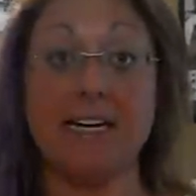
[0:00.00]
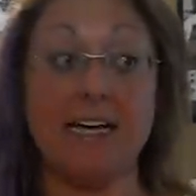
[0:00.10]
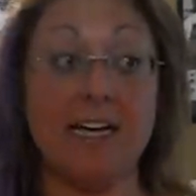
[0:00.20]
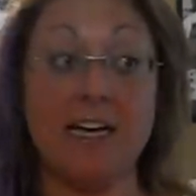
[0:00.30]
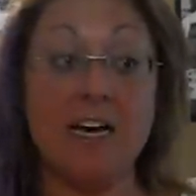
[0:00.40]

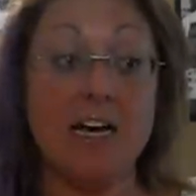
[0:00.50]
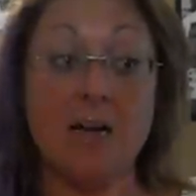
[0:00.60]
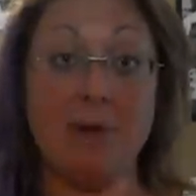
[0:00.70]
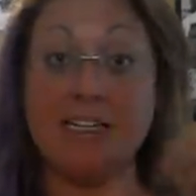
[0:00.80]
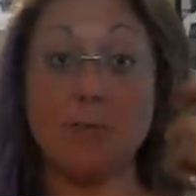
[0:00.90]
like,
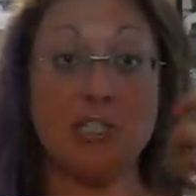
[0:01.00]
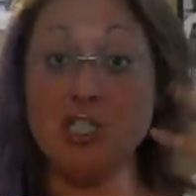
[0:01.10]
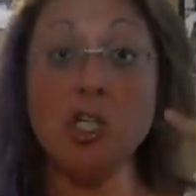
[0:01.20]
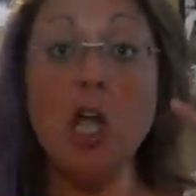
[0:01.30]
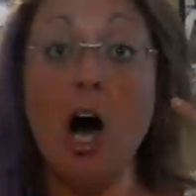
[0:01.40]
because it would
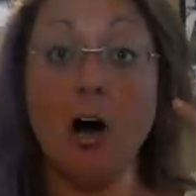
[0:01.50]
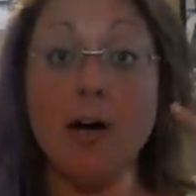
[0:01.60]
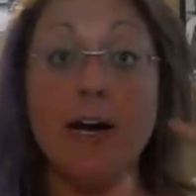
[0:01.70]
just clog.